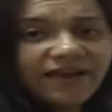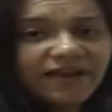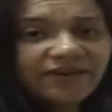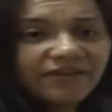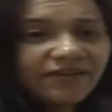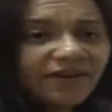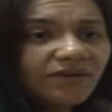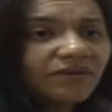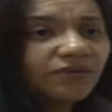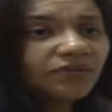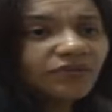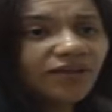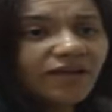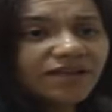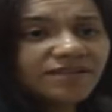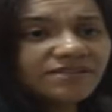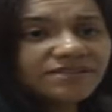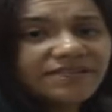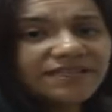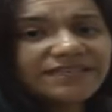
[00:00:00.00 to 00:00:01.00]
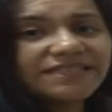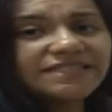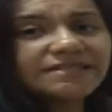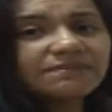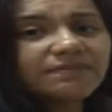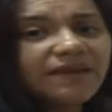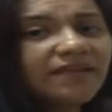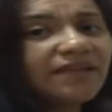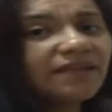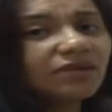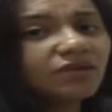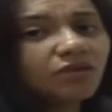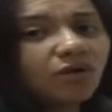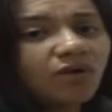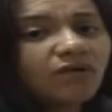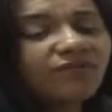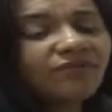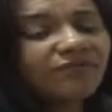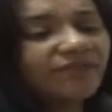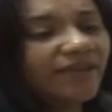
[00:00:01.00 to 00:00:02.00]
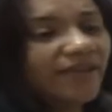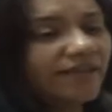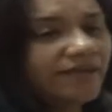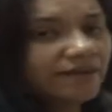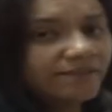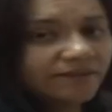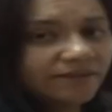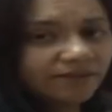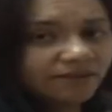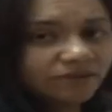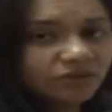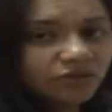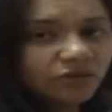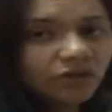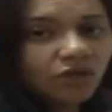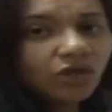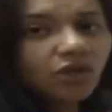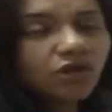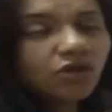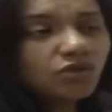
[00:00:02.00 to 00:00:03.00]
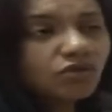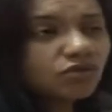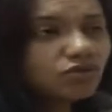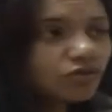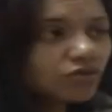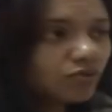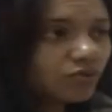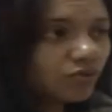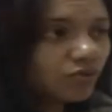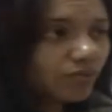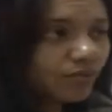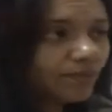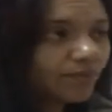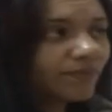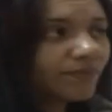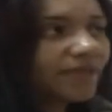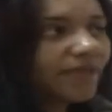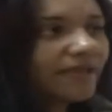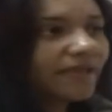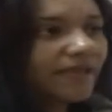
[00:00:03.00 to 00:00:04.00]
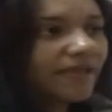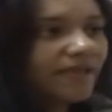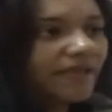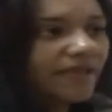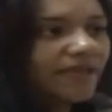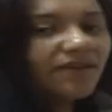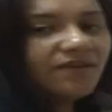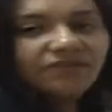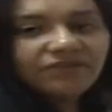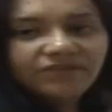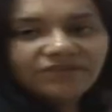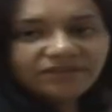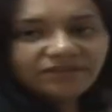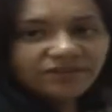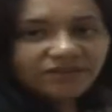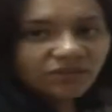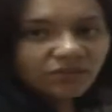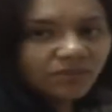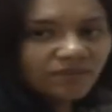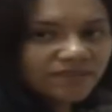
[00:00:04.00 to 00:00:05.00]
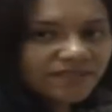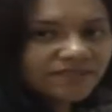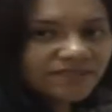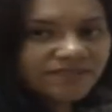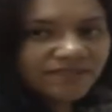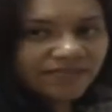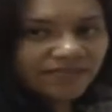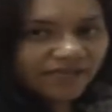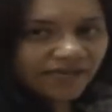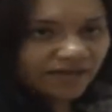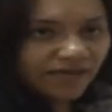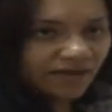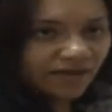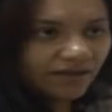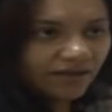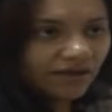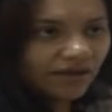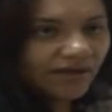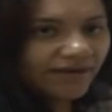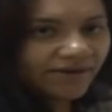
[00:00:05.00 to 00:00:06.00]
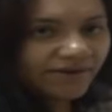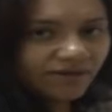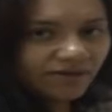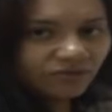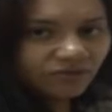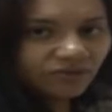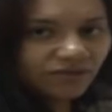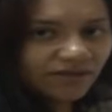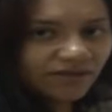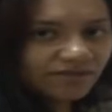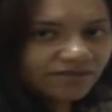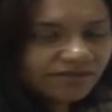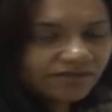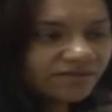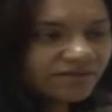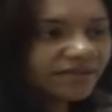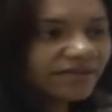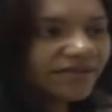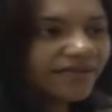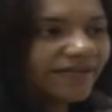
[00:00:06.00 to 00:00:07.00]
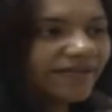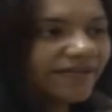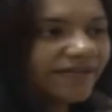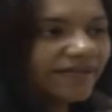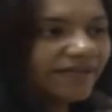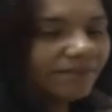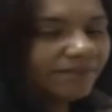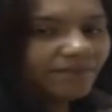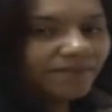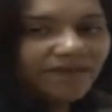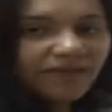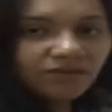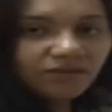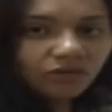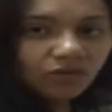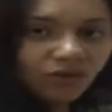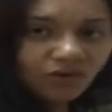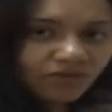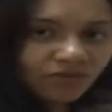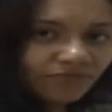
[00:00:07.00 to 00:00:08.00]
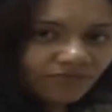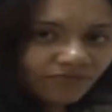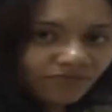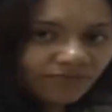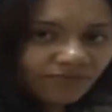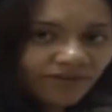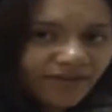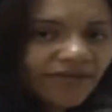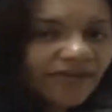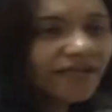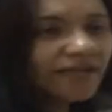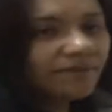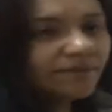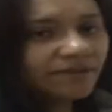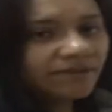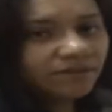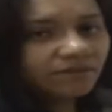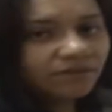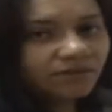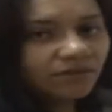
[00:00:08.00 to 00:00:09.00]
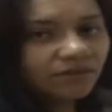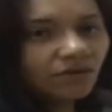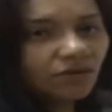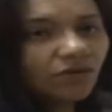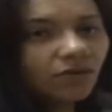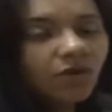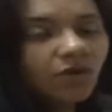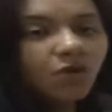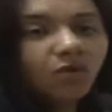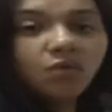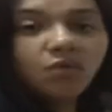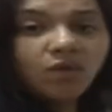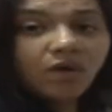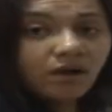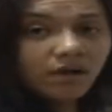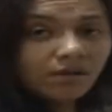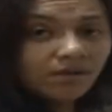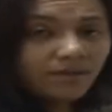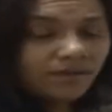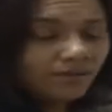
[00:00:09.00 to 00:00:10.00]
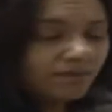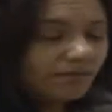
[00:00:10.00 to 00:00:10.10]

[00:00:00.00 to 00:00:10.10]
around us is made of element. So everything we see around us made of element. Why?